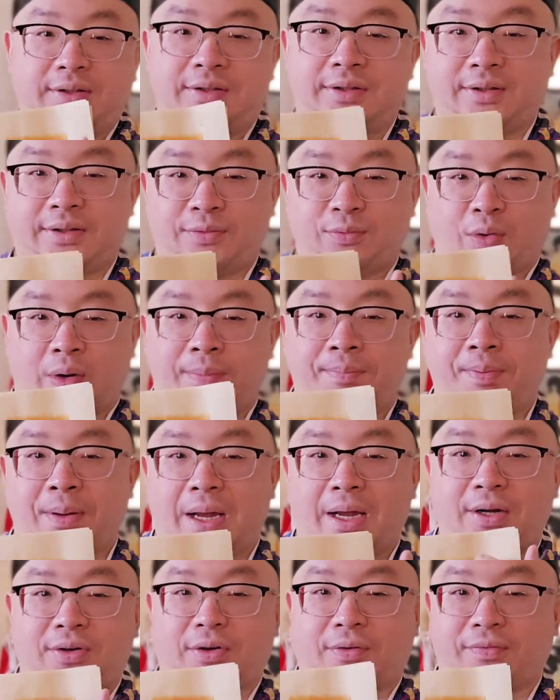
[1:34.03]
one
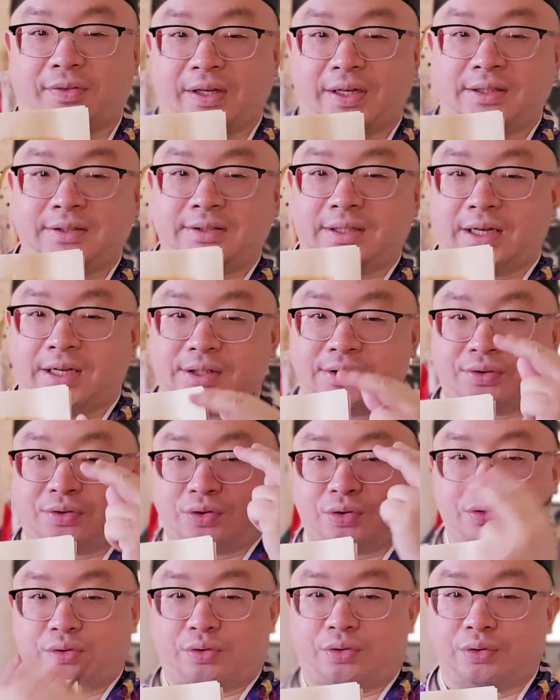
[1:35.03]
page of this is
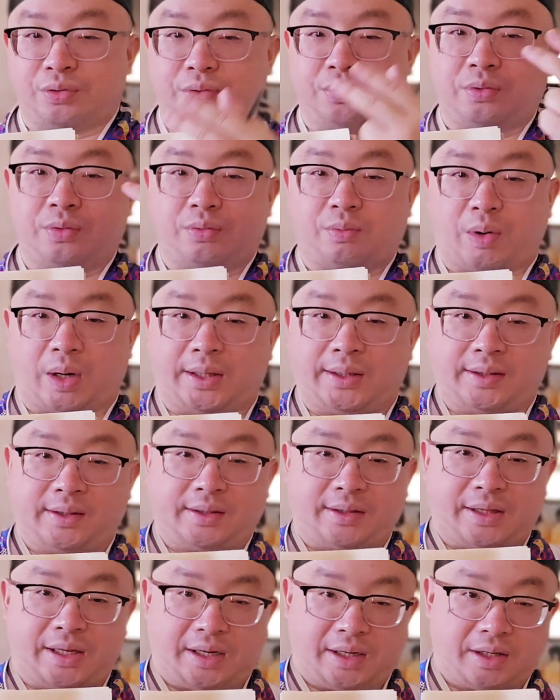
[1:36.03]
to do one
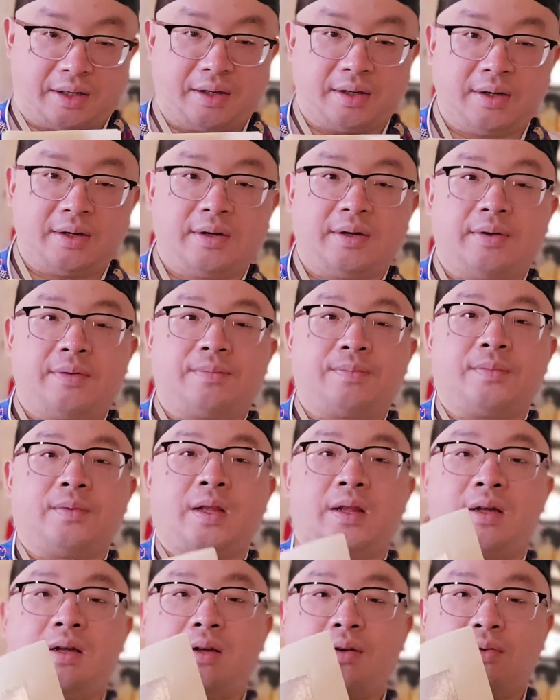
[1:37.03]
thing.
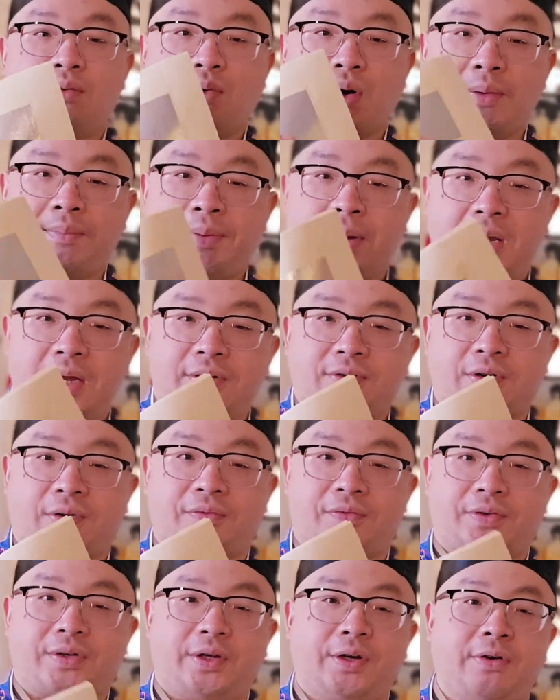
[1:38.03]
One page
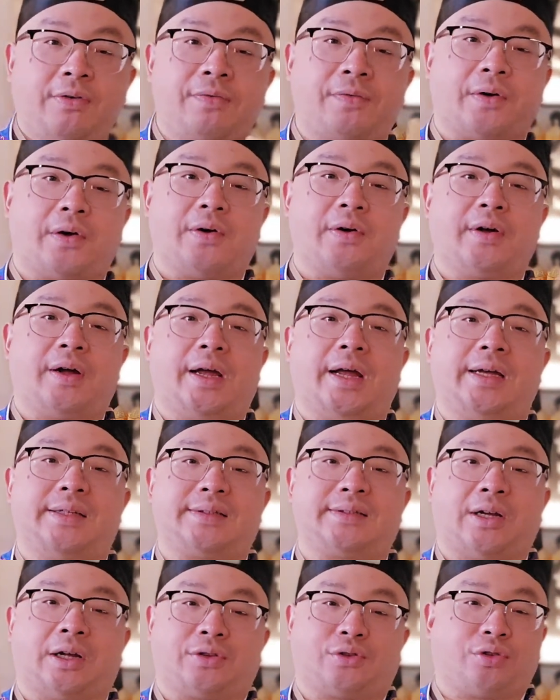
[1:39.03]
of silver
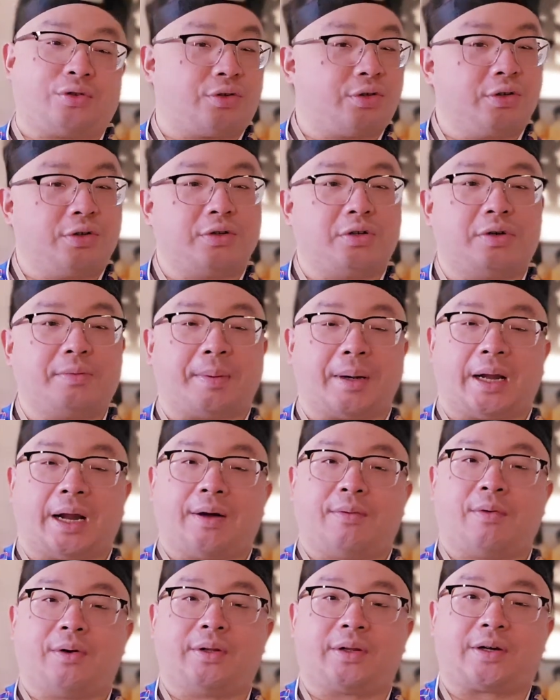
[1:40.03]
is not to do, but I
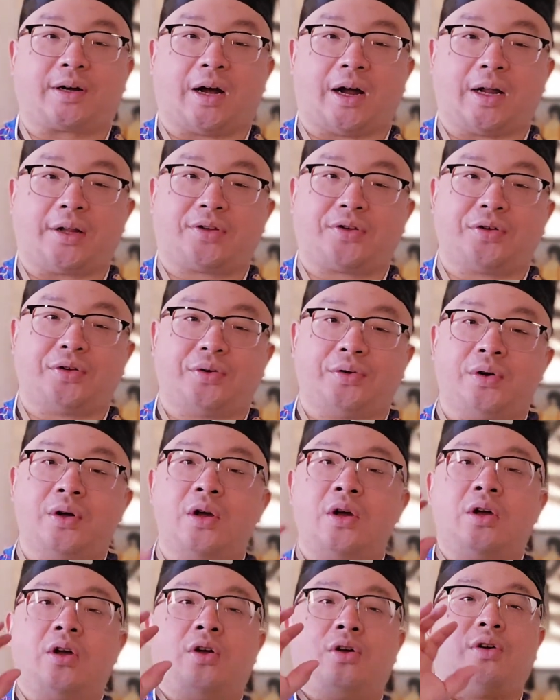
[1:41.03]
want the God to
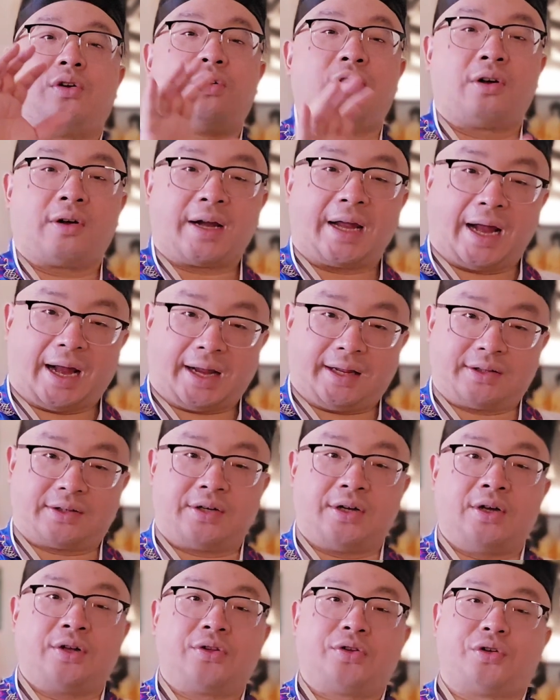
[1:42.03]
look at,
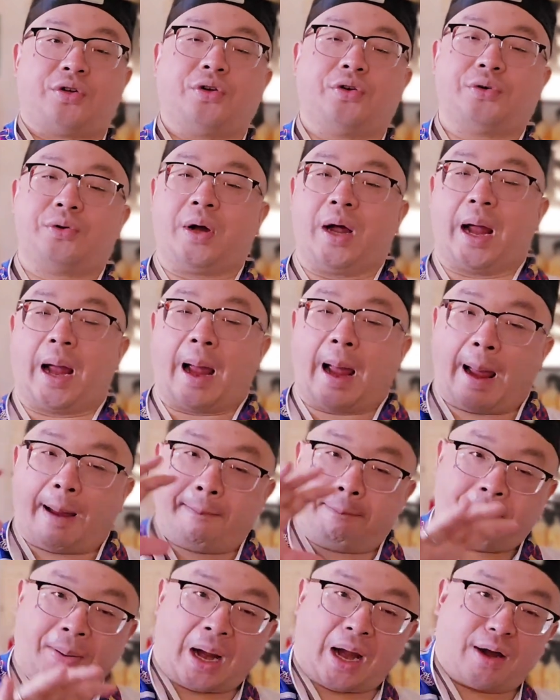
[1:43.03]
to
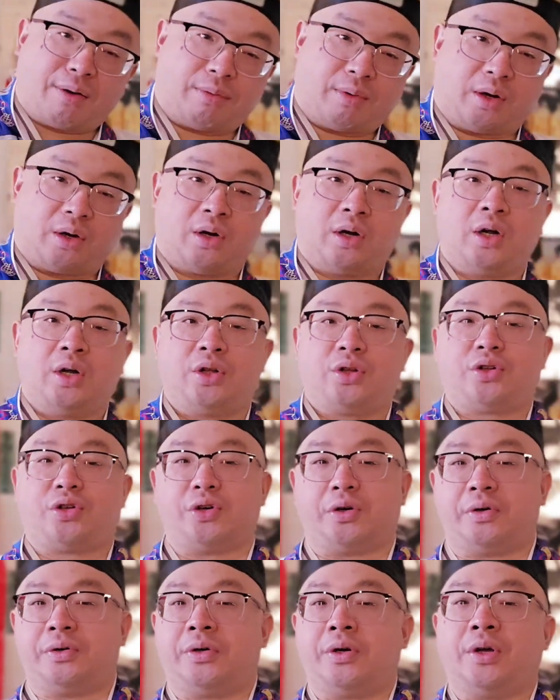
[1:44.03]
empower,
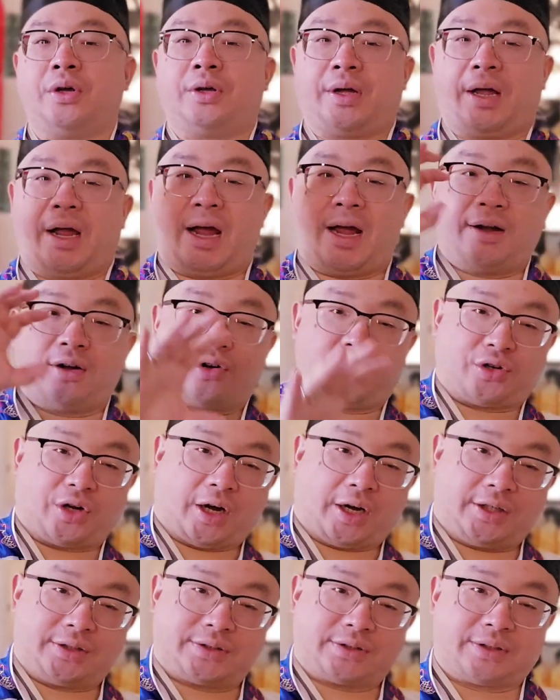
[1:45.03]
to
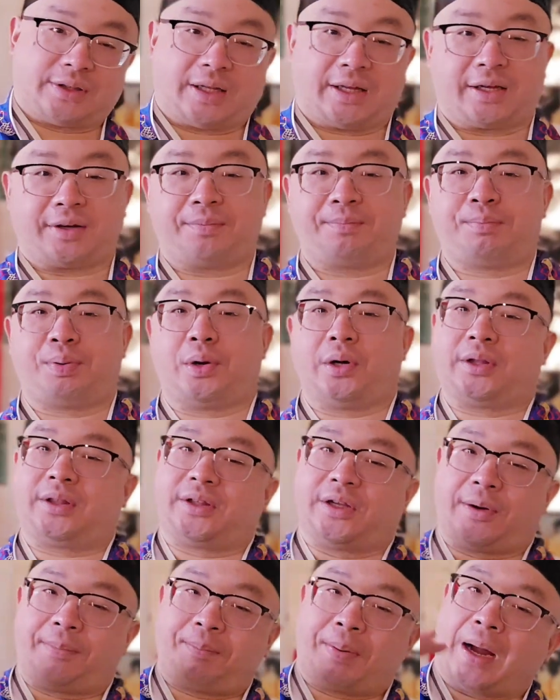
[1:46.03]
energize, like put
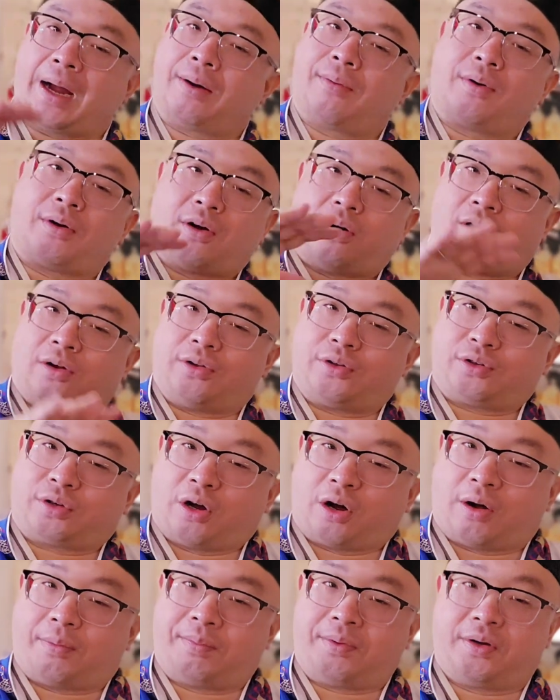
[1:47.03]
their power on
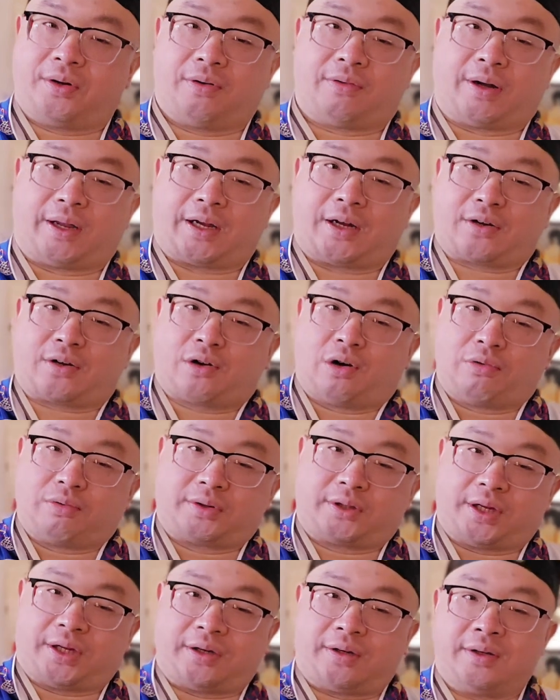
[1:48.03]
top, like a
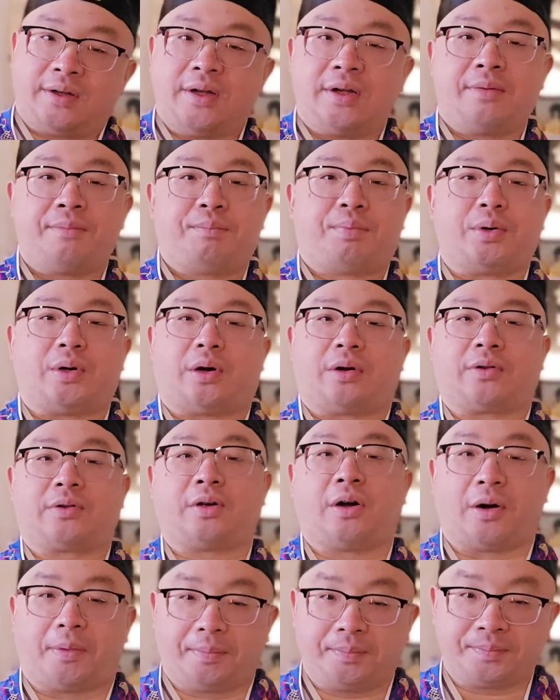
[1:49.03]
coating put on
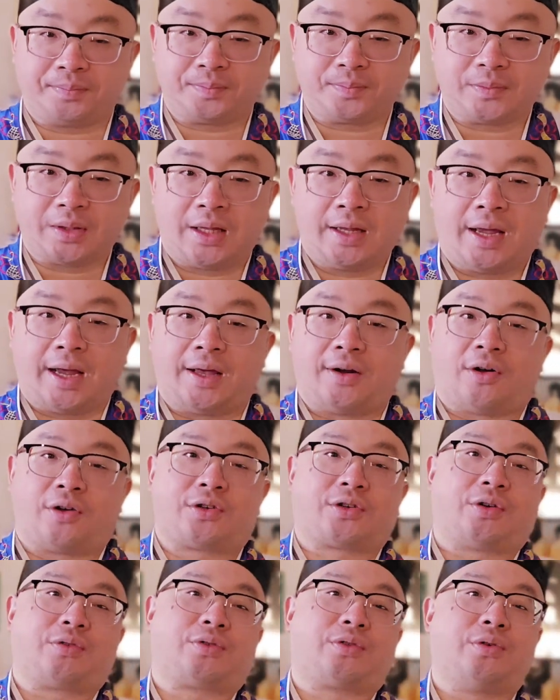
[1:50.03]
top, and
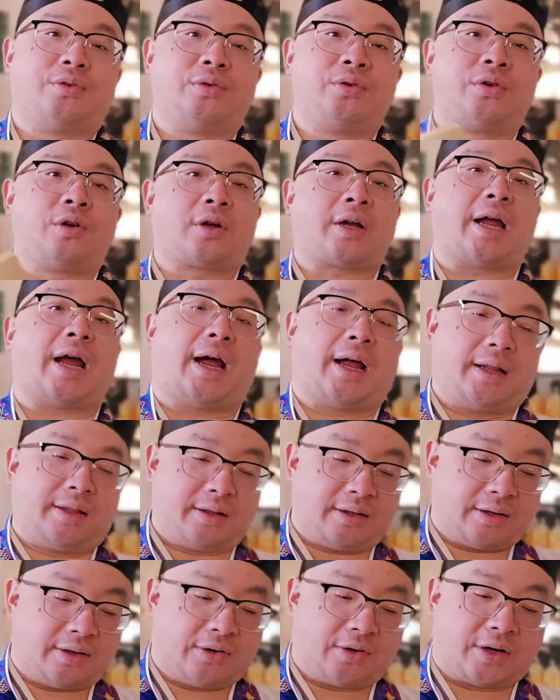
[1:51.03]
also to look at.
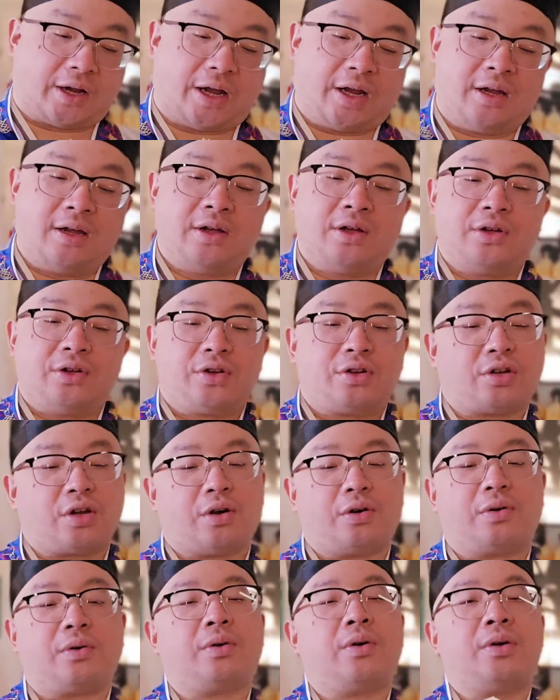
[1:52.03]
Okay,
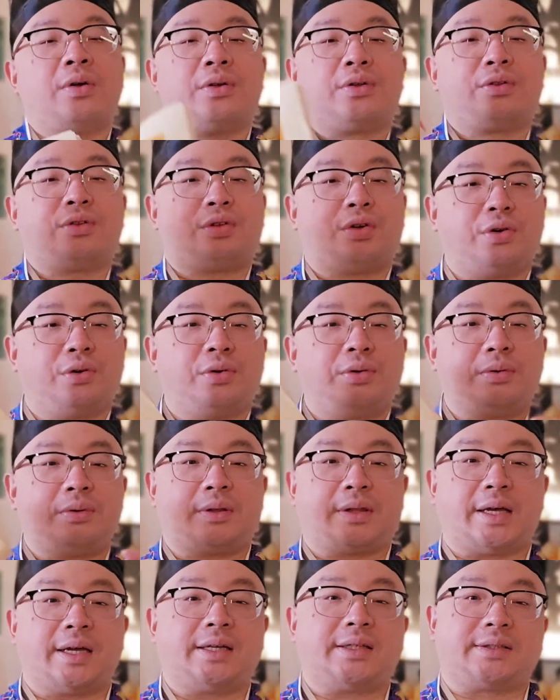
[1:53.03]
so two
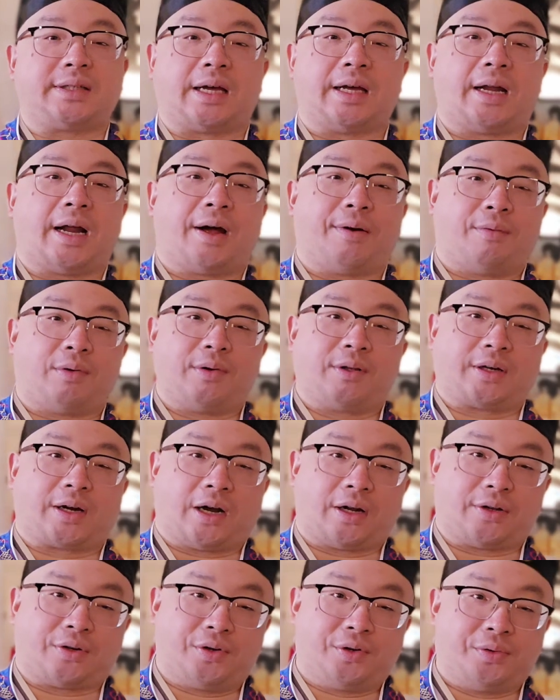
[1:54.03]
things that I want the
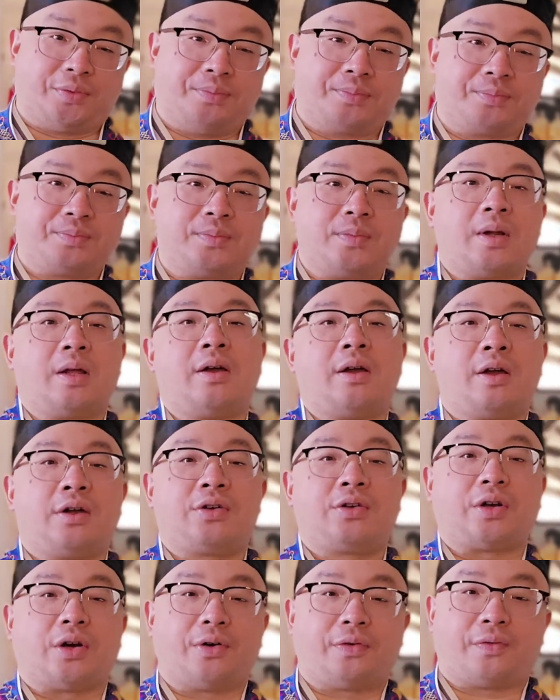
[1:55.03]
God to do.
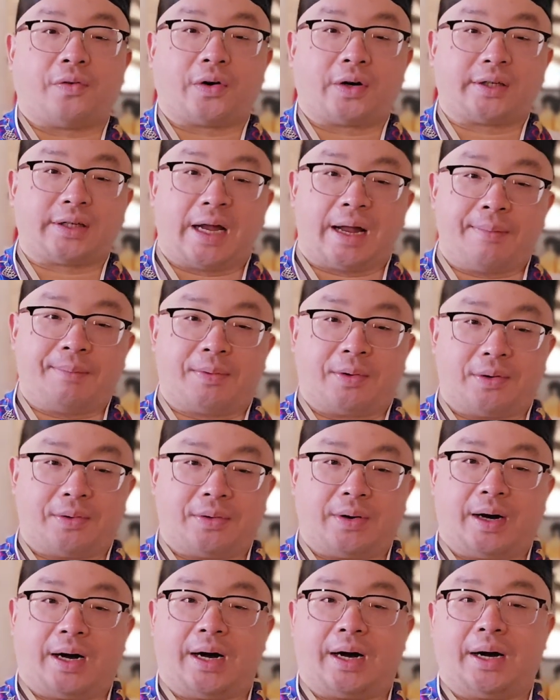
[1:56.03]
So, for
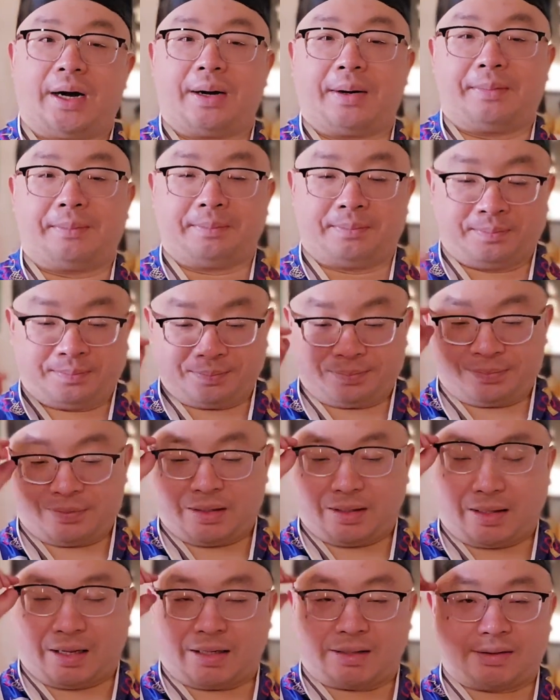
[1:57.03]
example,
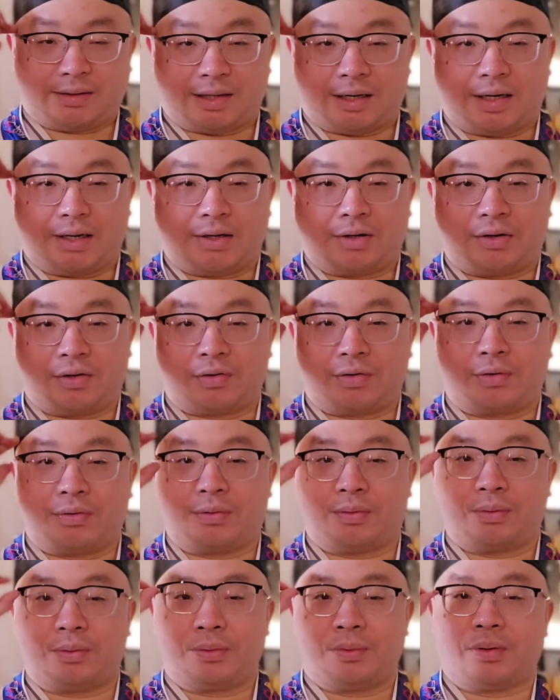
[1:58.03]
let's say
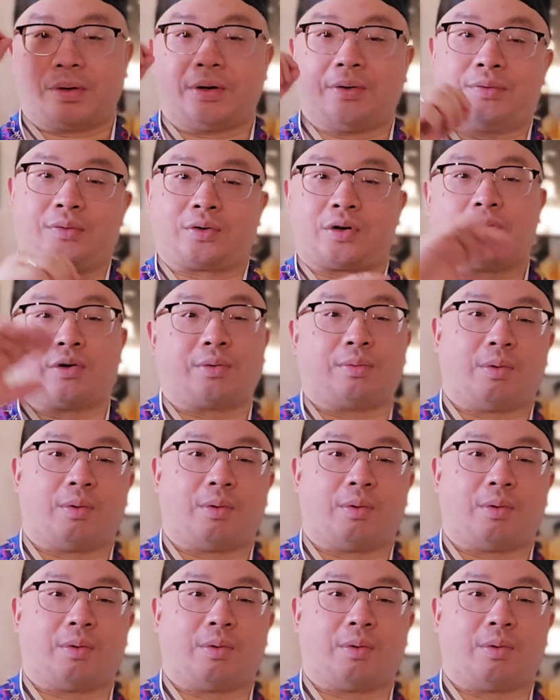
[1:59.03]
you go to